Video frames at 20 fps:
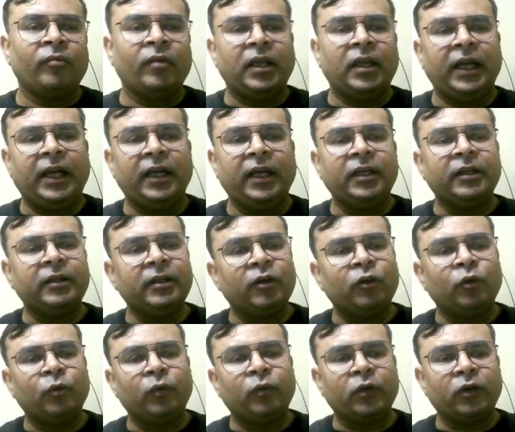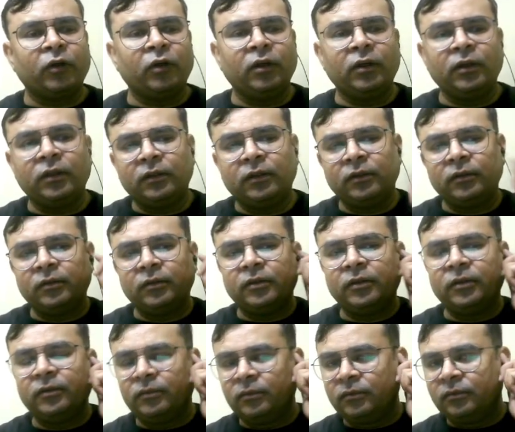And overall,
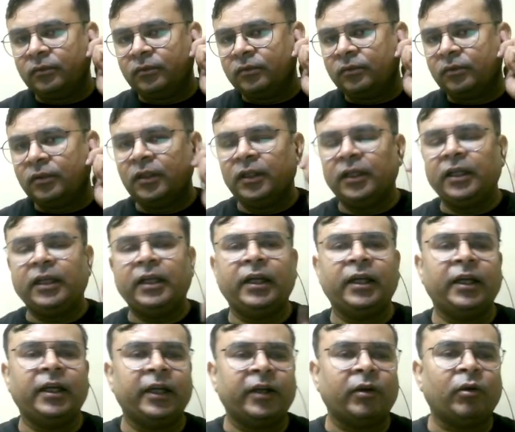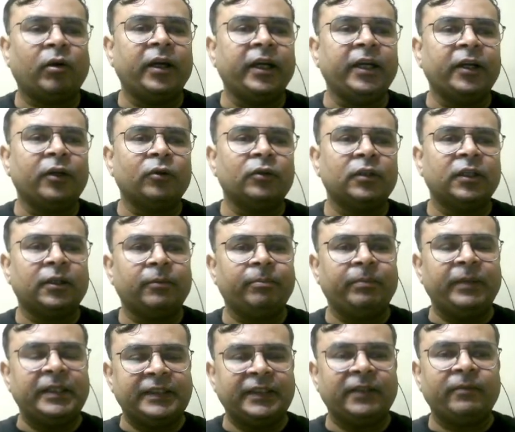according to the
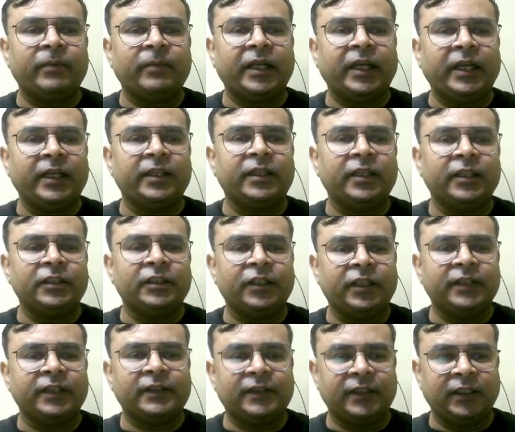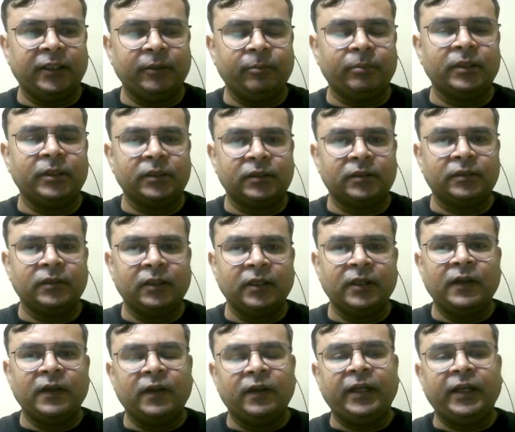basic mechanical engineering syllabus,
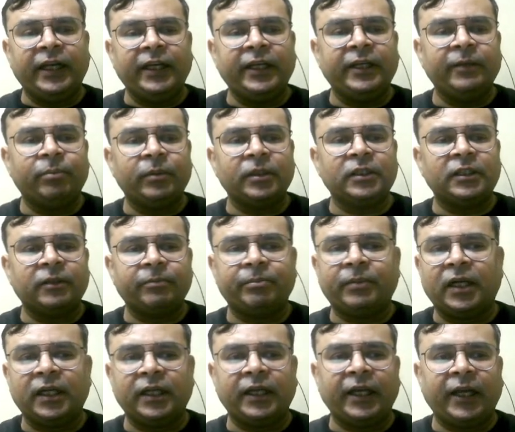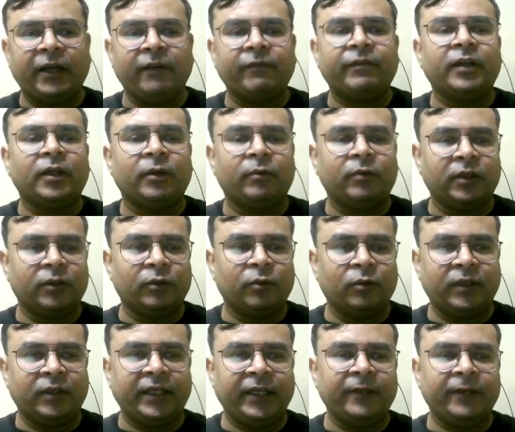90% part I have covered,
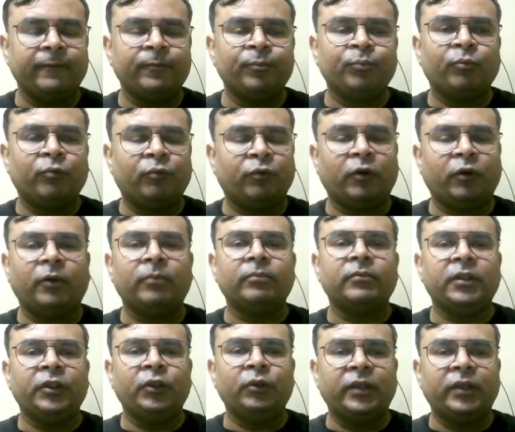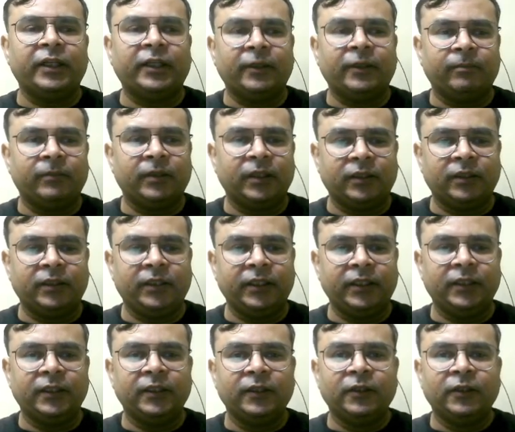okay, from unit number 3.